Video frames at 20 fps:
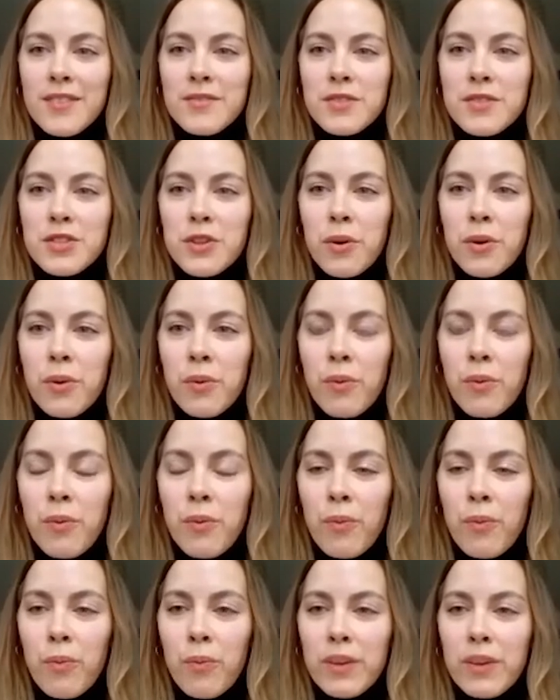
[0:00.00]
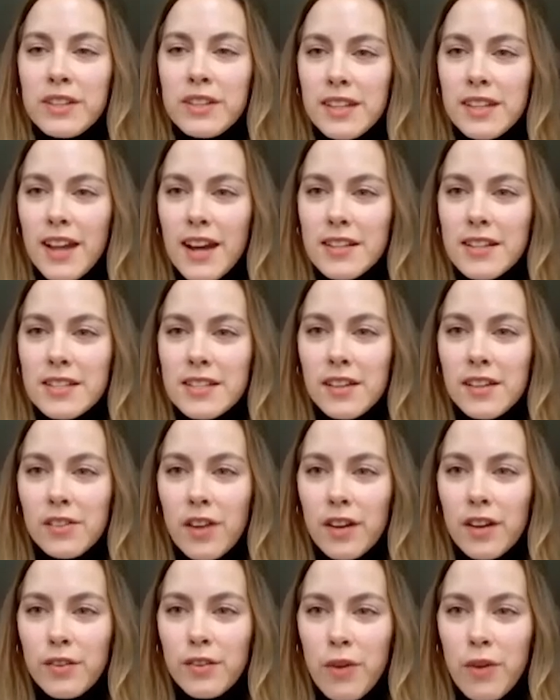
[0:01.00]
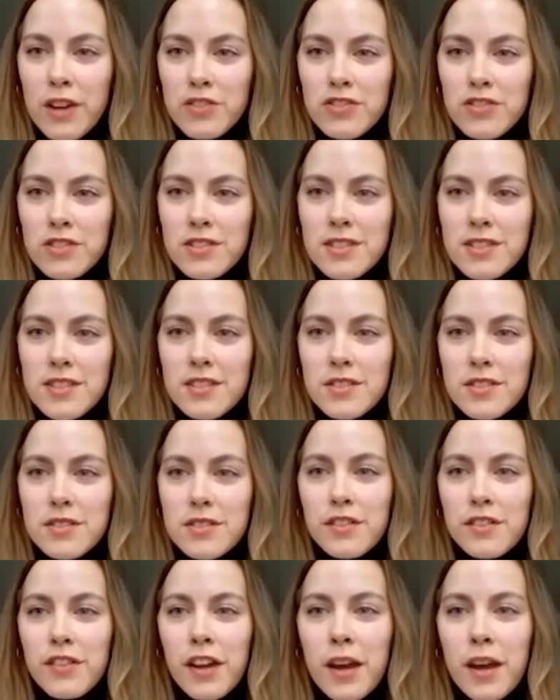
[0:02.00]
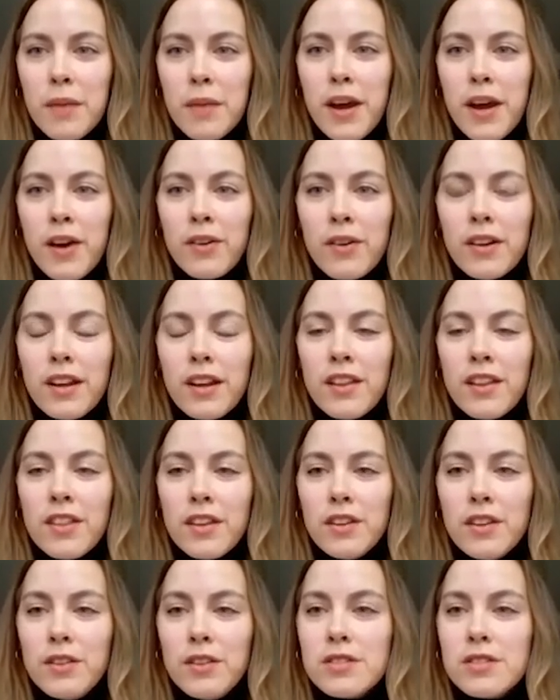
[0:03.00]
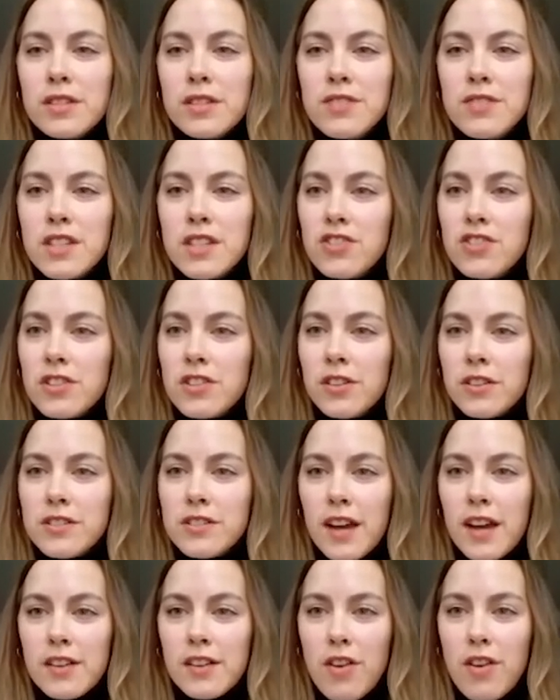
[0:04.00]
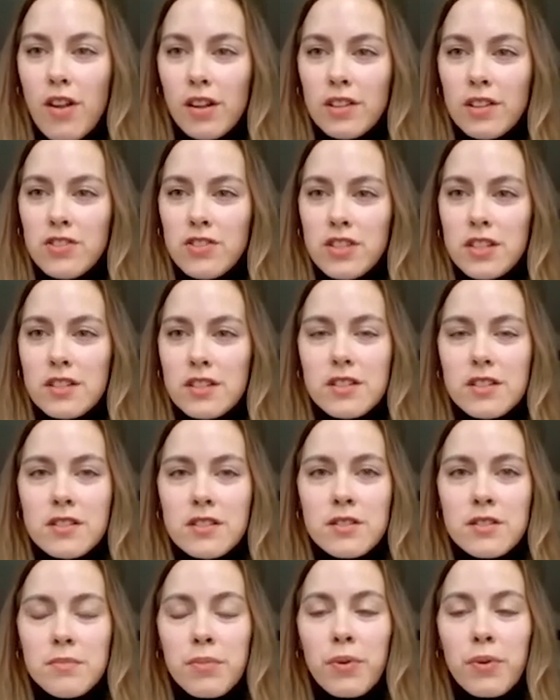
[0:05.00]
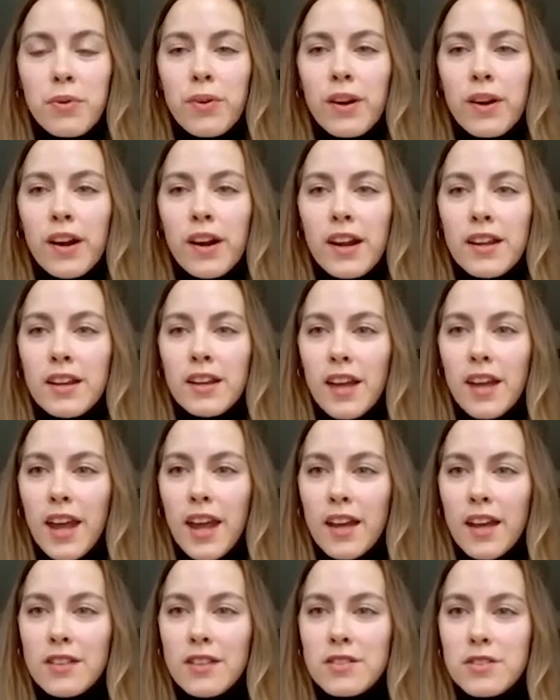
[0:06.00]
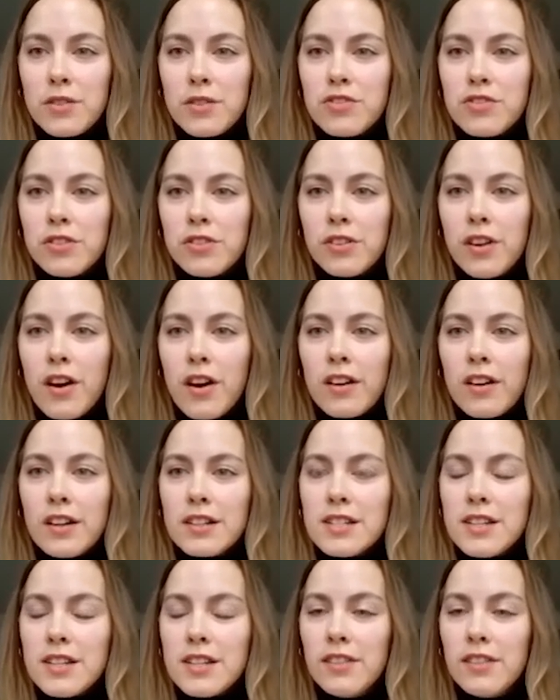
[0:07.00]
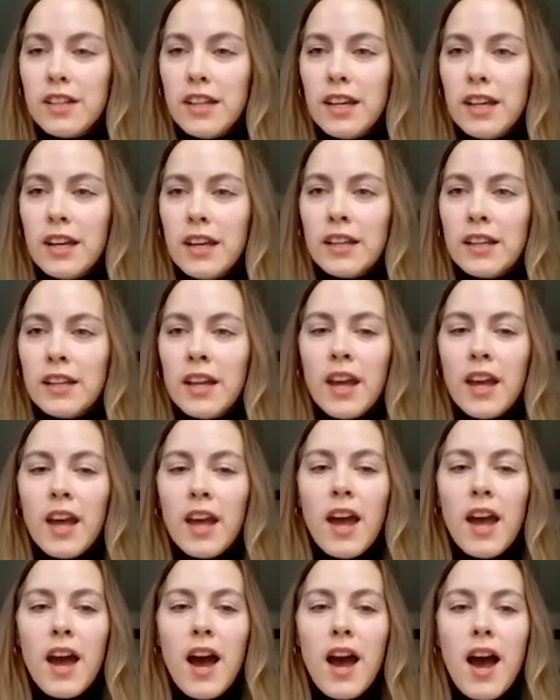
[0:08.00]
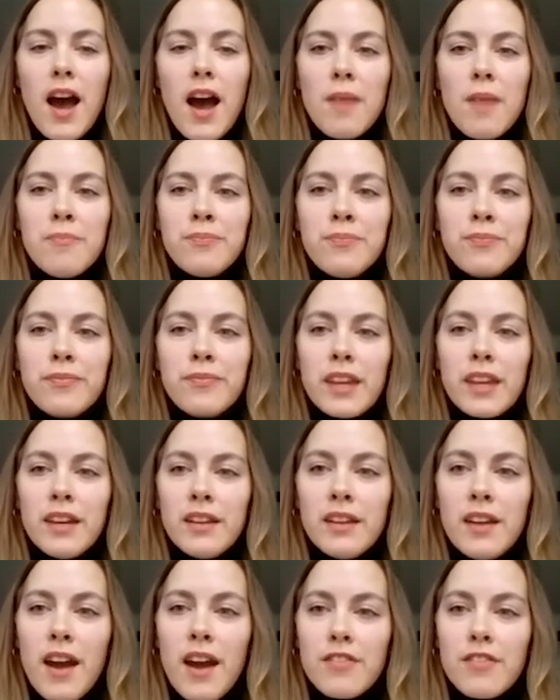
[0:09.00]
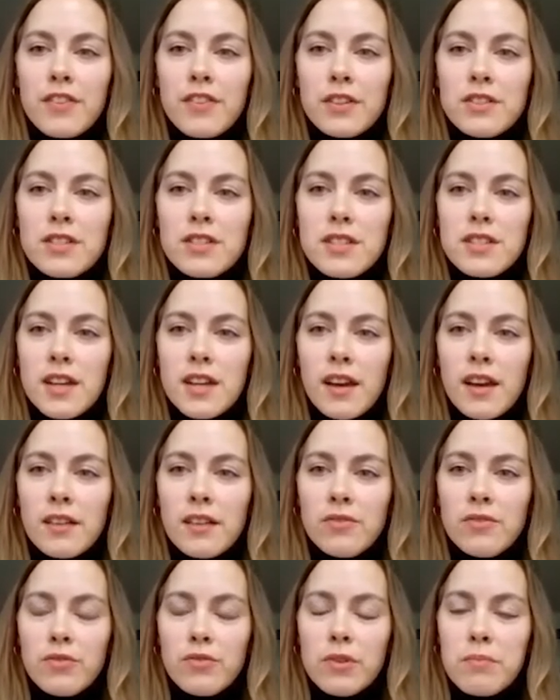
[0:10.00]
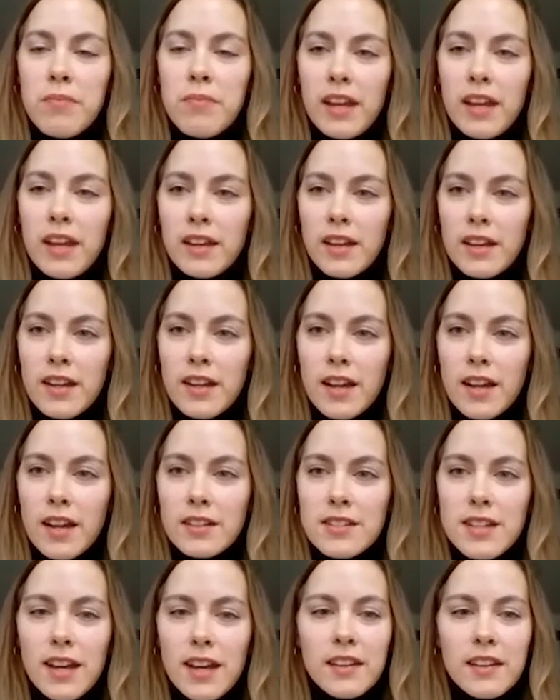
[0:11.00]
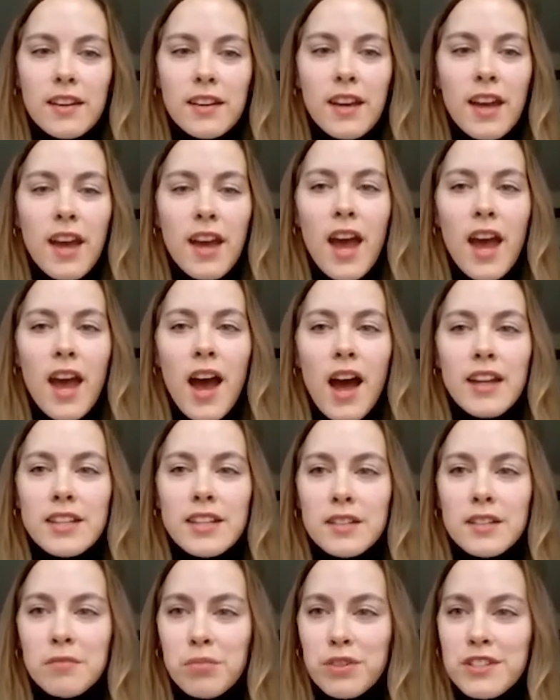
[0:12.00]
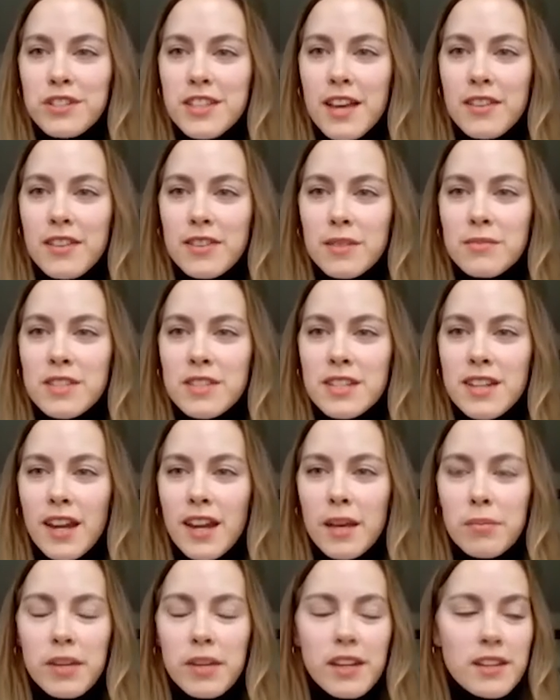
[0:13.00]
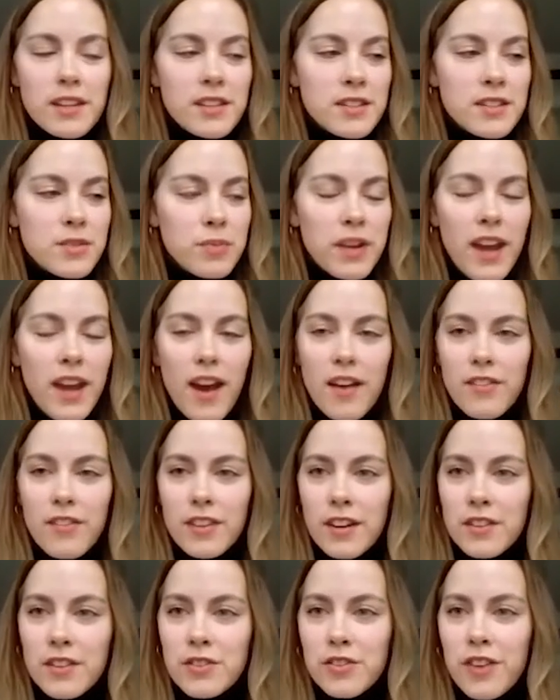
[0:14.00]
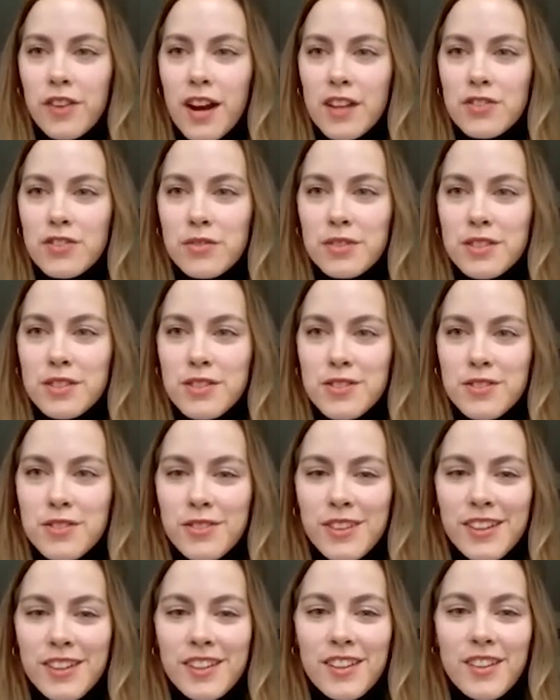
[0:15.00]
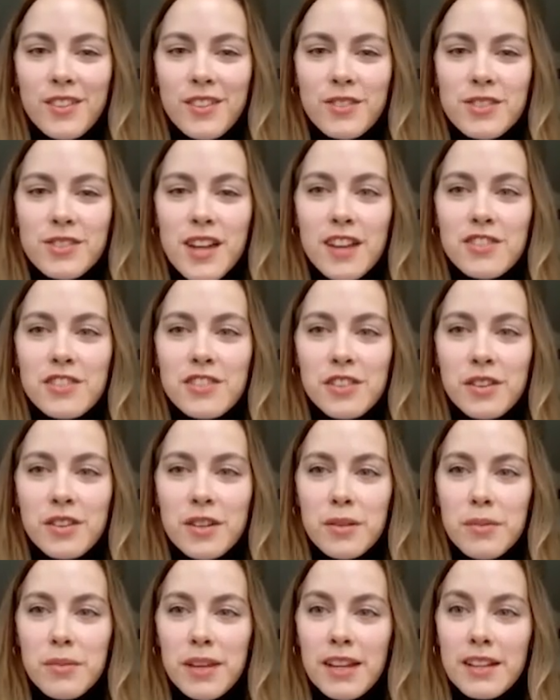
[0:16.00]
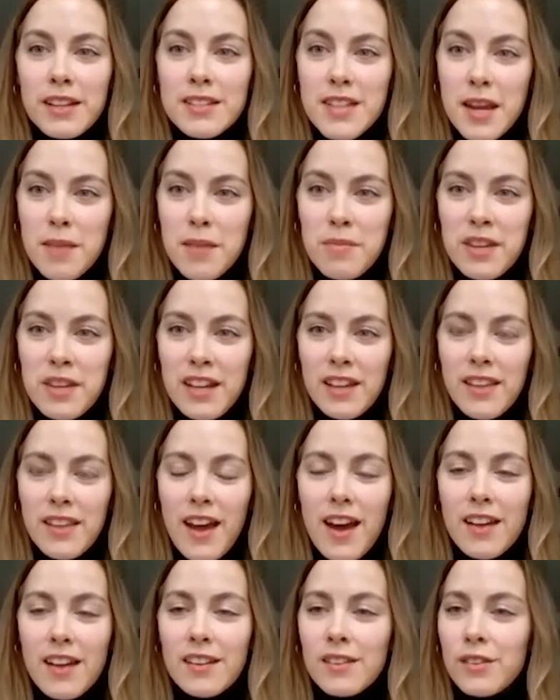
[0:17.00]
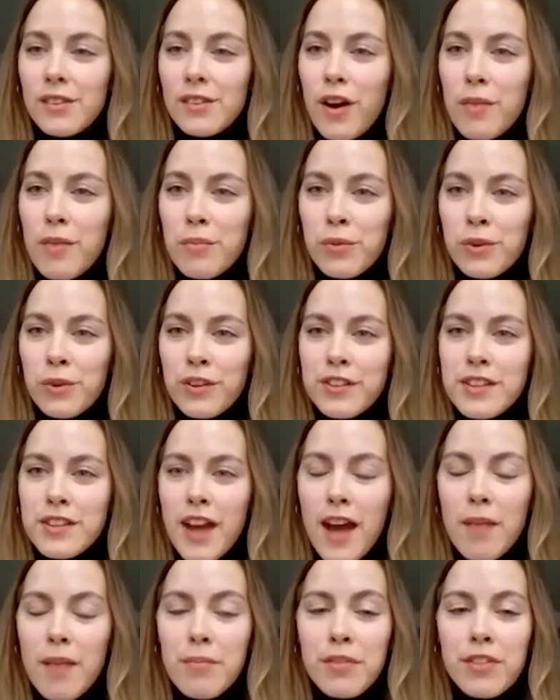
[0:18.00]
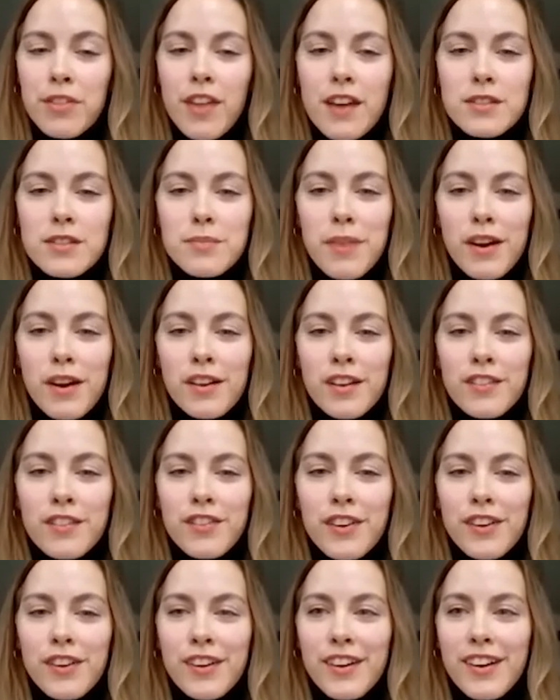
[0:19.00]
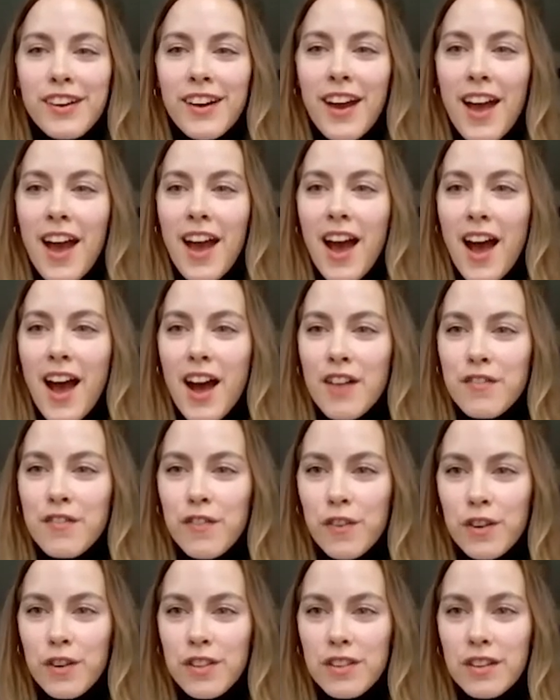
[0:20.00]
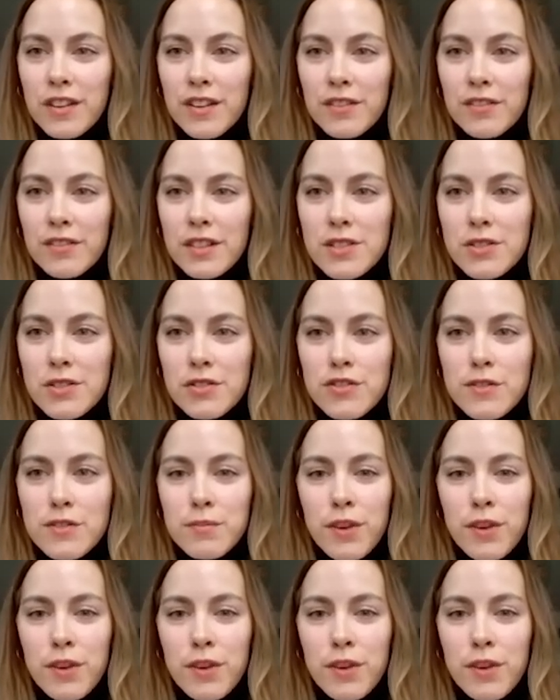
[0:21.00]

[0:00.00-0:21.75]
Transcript: So we did ask a lot of questions in the survey about the use of digital technologies to support and enhance social connectivity and efforts to remain connected. I didn't present them today because we have an undergraduate student who is actually going to be examining that in a lot more depth as part of her fourth year research